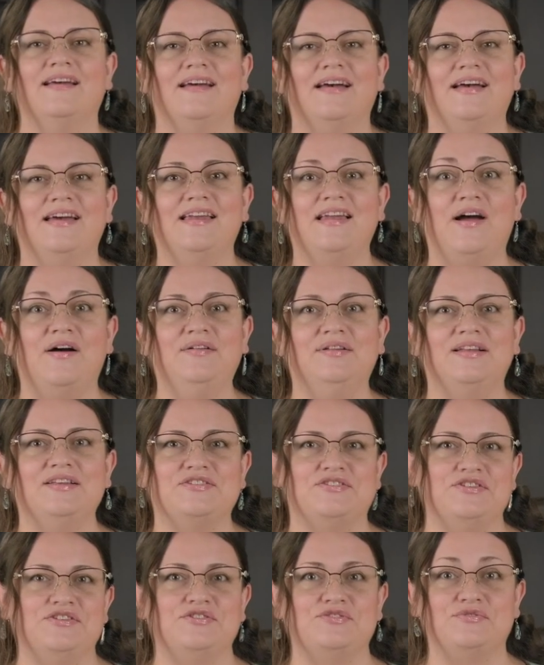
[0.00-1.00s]
And now
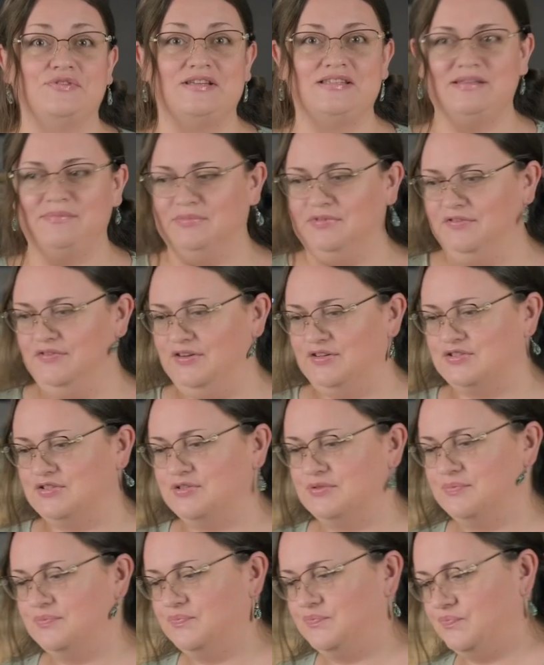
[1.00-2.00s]
let's just dress up the
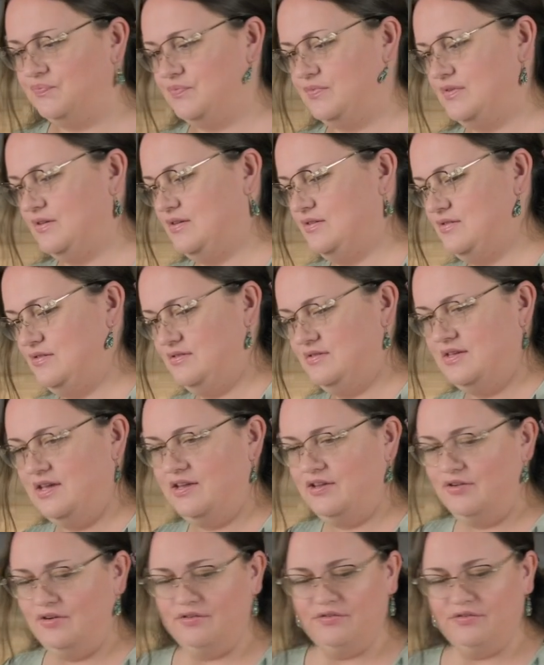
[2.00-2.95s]
fish. So take your